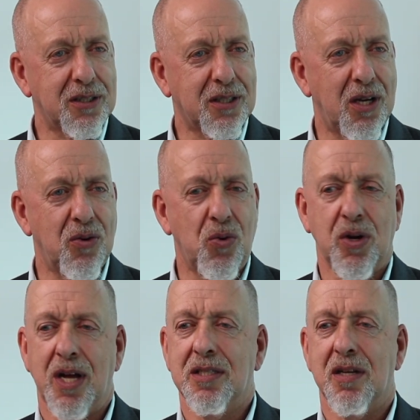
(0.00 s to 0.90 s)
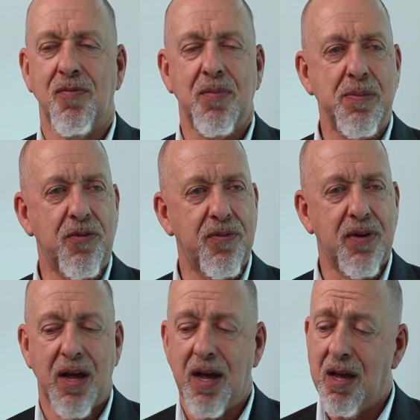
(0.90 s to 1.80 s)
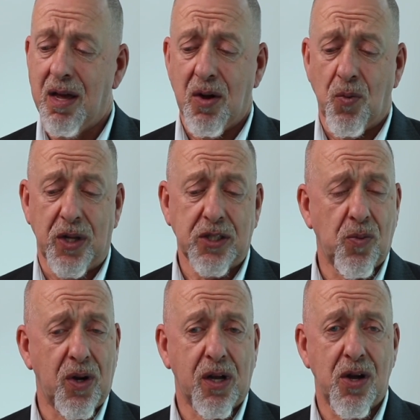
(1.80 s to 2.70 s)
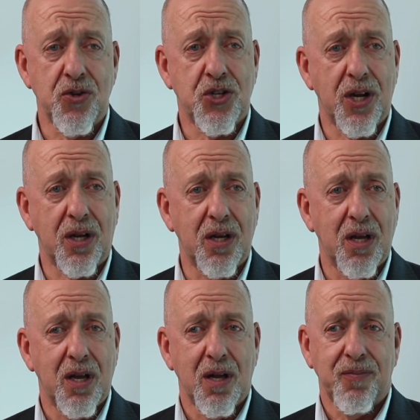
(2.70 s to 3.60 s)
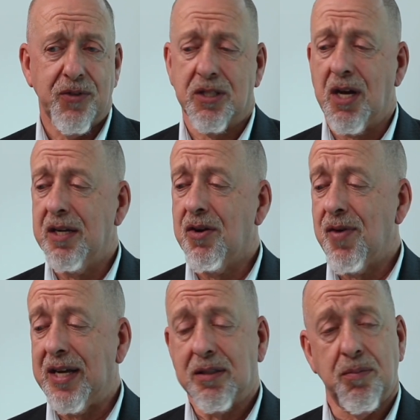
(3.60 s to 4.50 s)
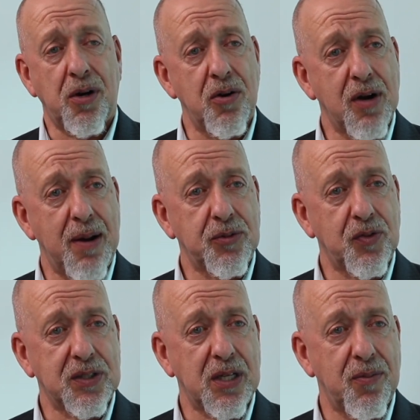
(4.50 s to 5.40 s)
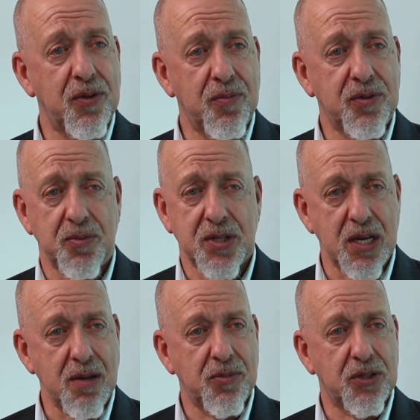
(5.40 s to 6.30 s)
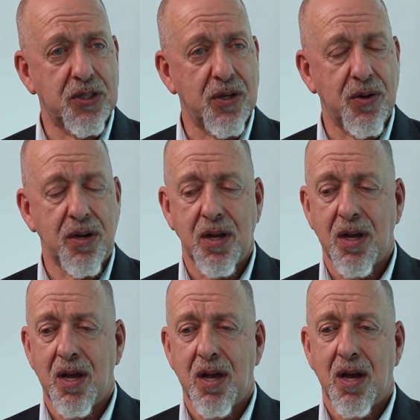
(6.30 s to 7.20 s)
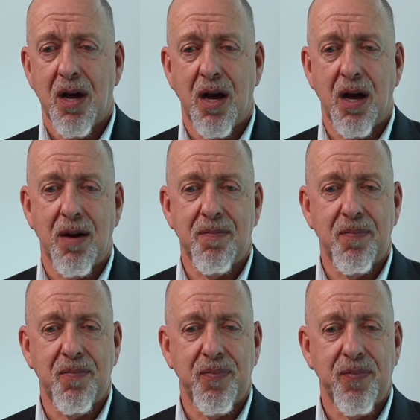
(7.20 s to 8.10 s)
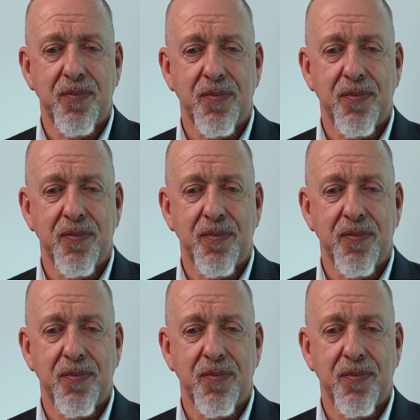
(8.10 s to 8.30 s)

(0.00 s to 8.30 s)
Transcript: So all kinds of different people from there, one-to-one coaching, designed and ran some programs for some of them, some teams and so on.